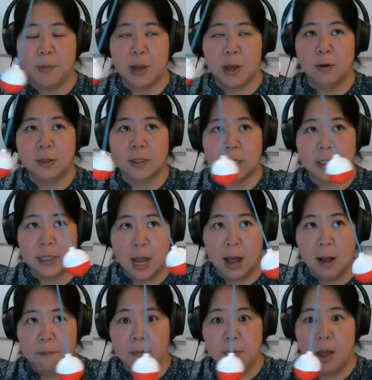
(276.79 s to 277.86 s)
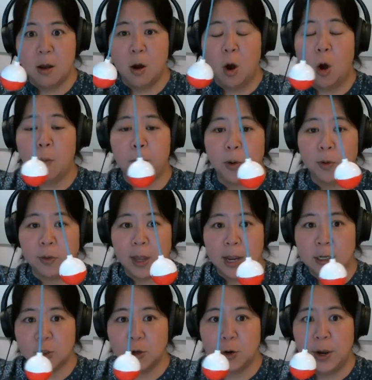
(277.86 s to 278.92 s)
because the sum of
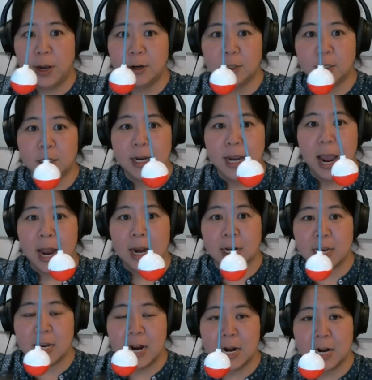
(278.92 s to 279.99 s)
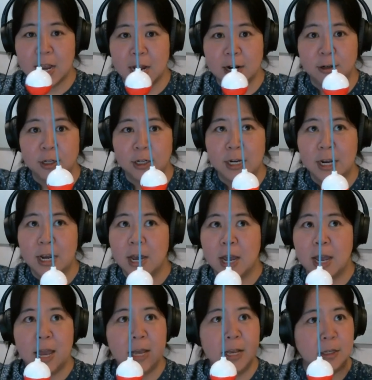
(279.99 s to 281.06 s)
potential energy and the kinetic energy
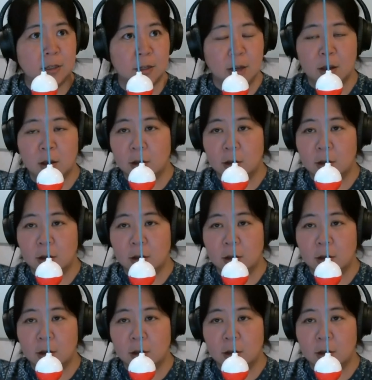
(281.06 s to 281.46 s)
is